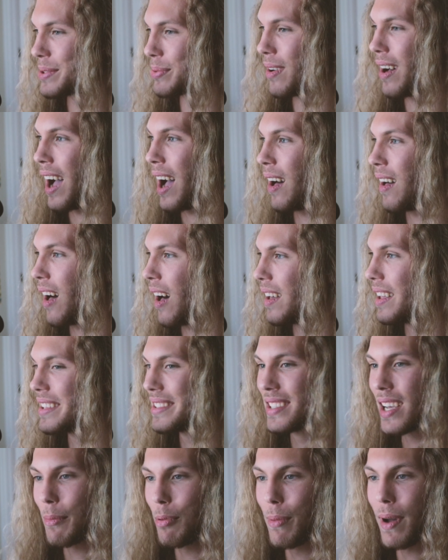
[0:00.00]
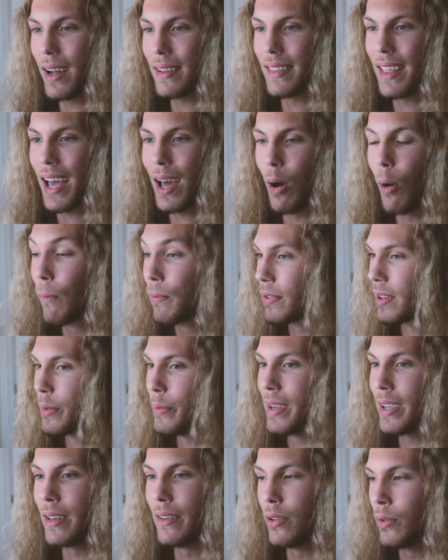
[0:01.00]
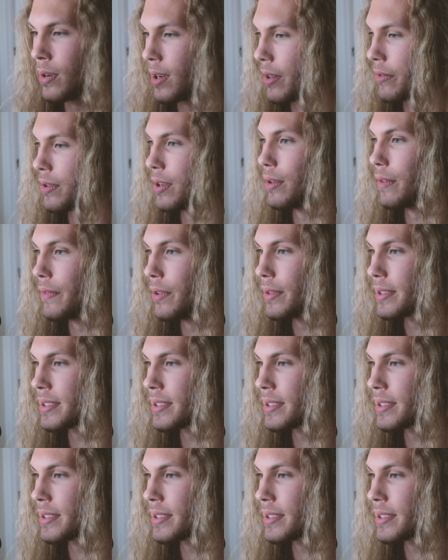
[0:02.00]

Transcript: Well, I'll hit you up about that. Hopefully we can do another interview